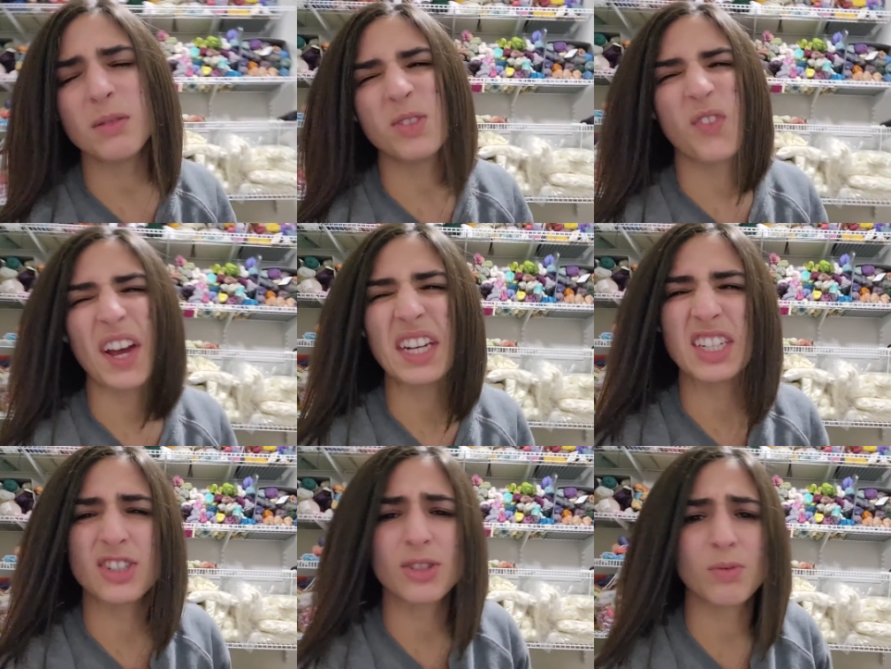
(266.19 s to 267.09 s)
It was fine.
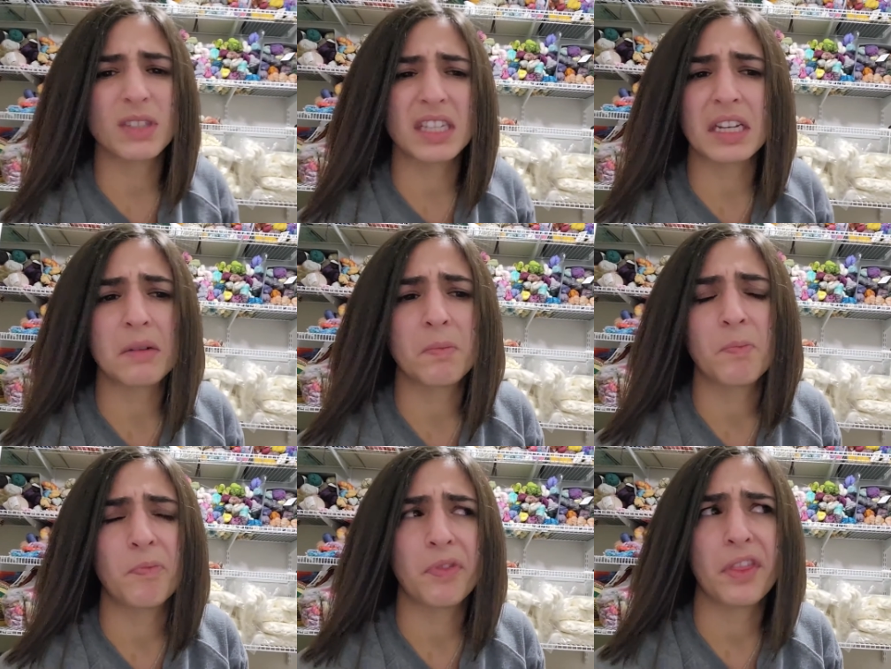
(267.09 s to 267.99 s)
It just was like
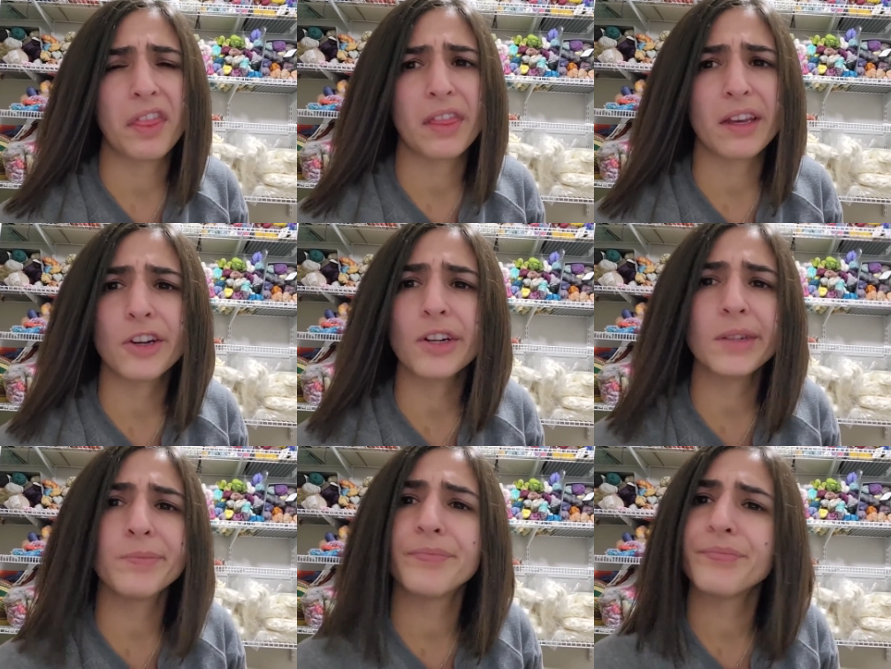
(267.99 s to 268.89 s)

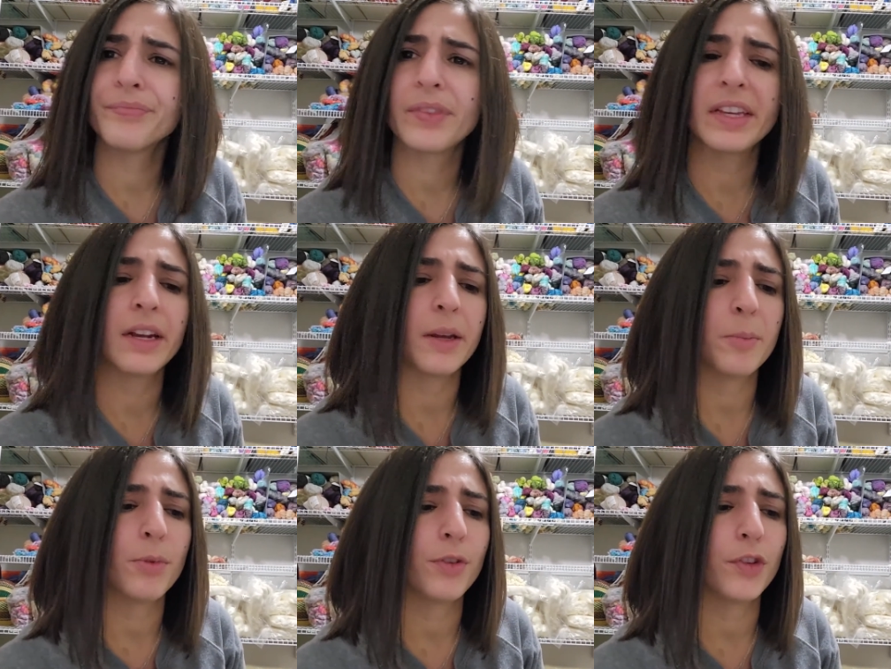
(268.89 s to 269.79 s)
thicker than I
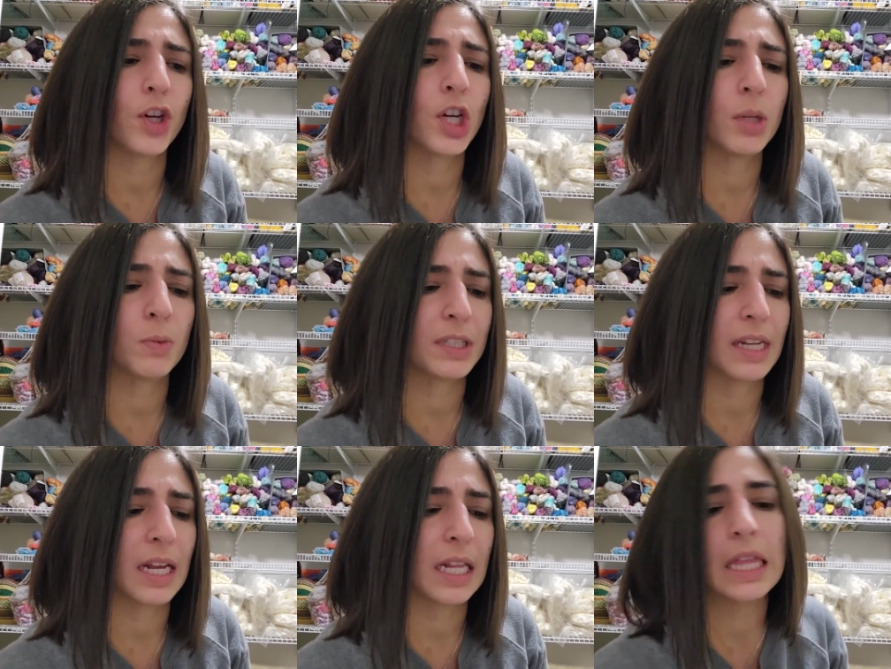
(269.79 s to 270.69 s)
prefer. It was
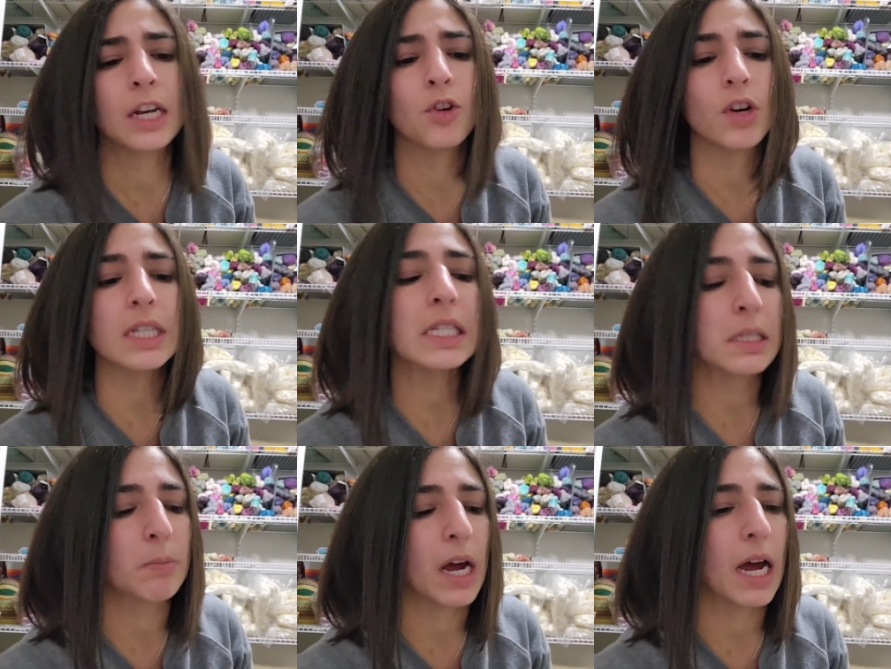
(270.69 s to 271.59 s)
not a thin
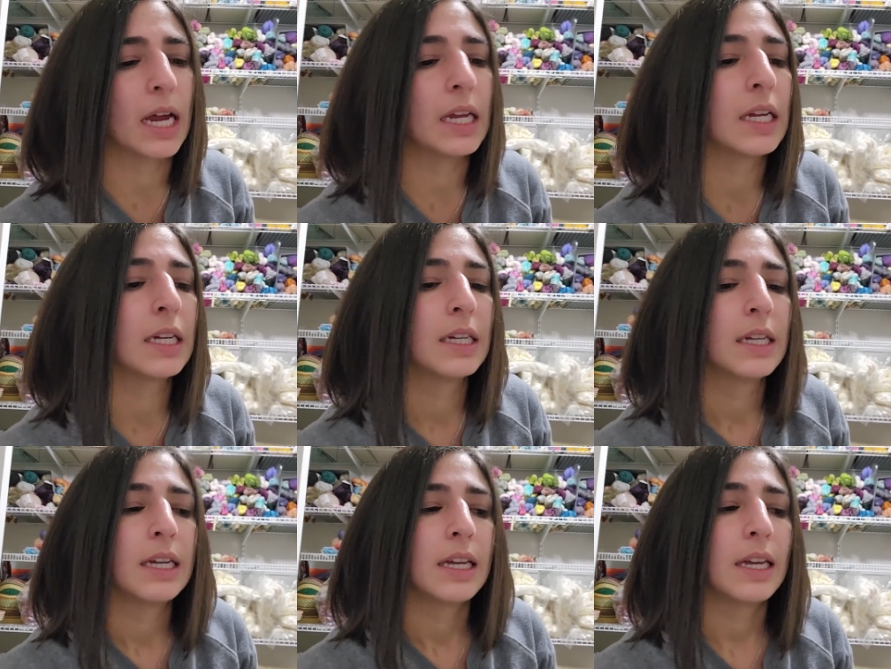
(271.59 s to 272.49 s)
crust pie.
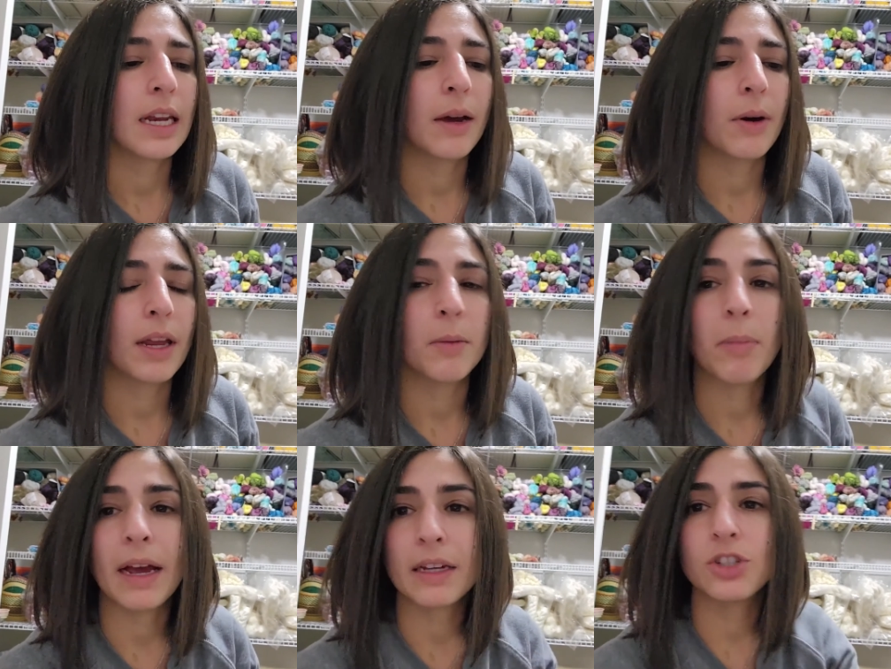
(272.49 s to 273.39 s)
And now I am
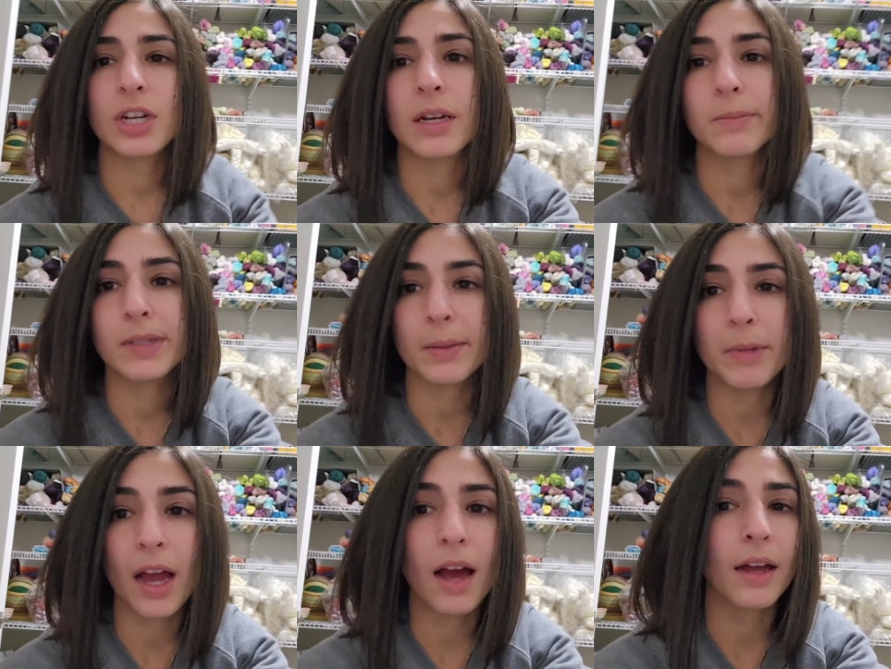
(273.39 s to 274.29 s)
packaging up
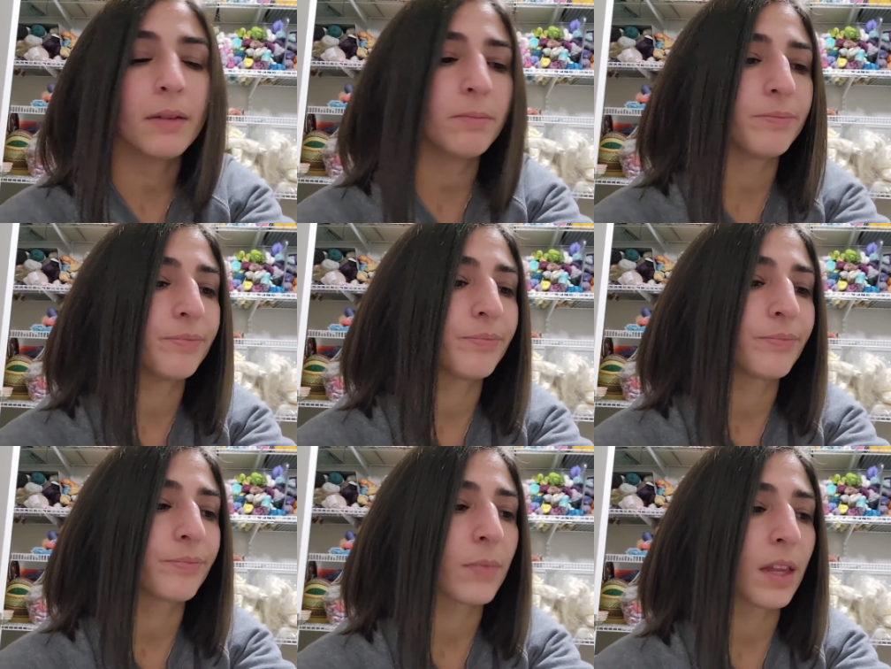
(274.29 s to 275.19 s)
some yarn,
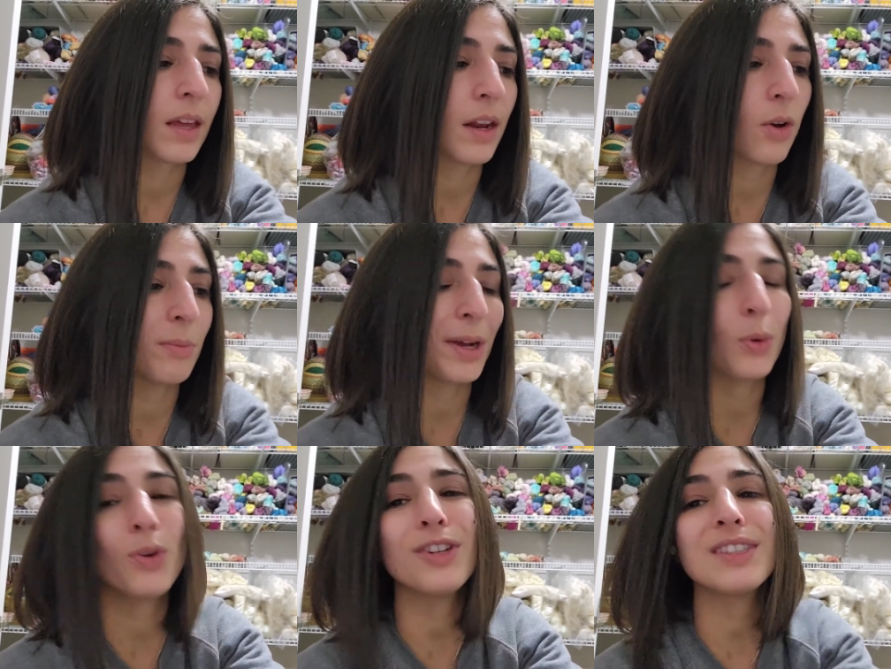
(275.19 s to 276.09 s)
getting all my
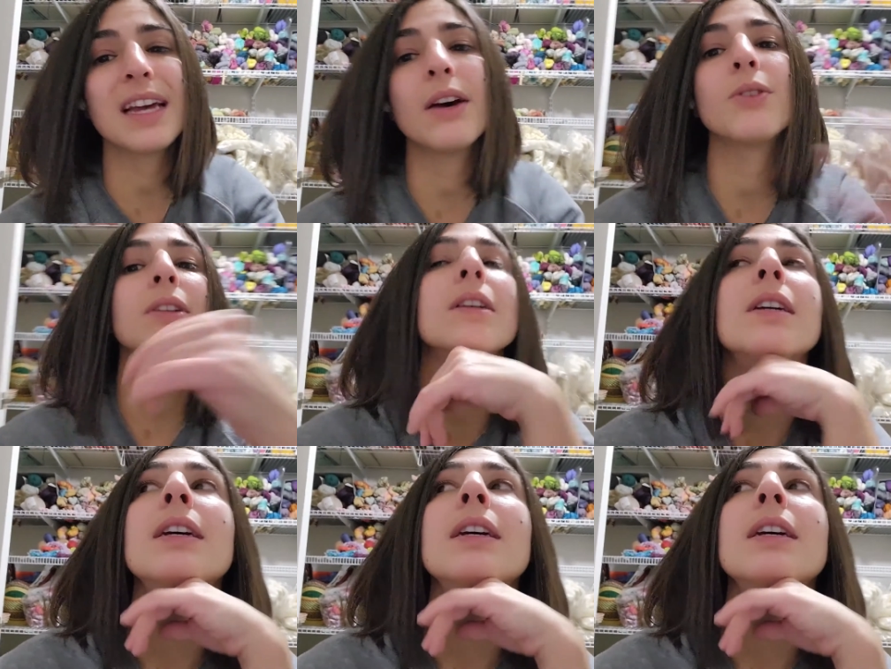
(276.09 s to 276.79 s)
orders out.